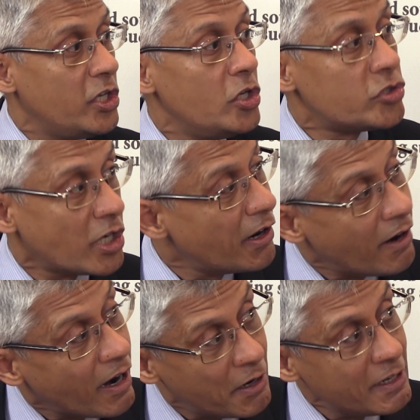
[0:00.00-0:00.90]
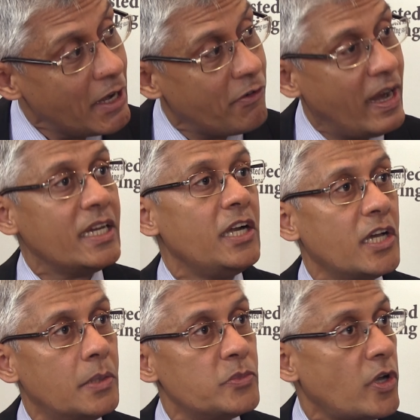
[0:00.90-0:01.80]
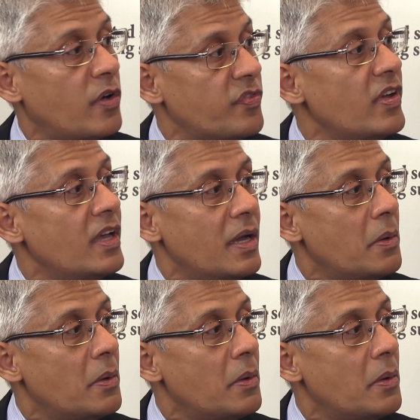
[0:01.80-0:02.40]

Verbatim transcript: huge hurdle rate in terms of